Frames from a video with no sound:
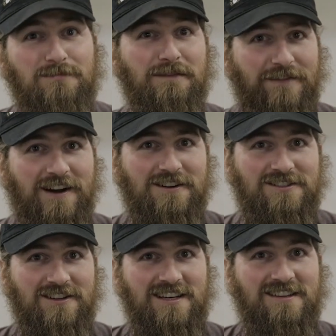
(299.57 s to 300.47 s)
to be fair
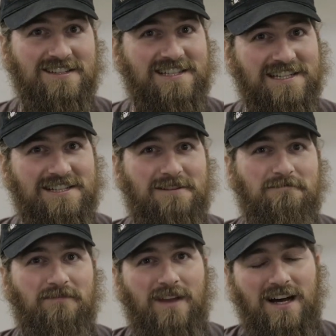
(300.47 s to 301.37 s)
to the, the
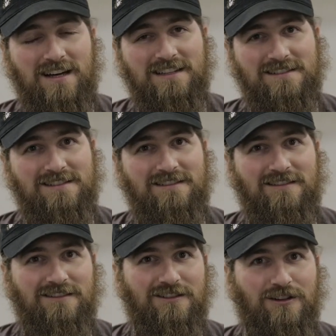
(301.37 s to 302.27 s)
system, uh, is
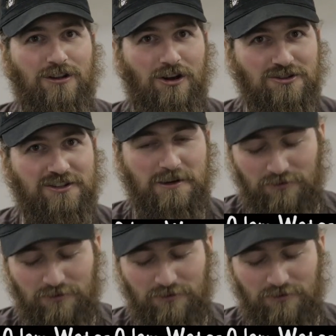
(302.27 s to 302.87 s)
largely a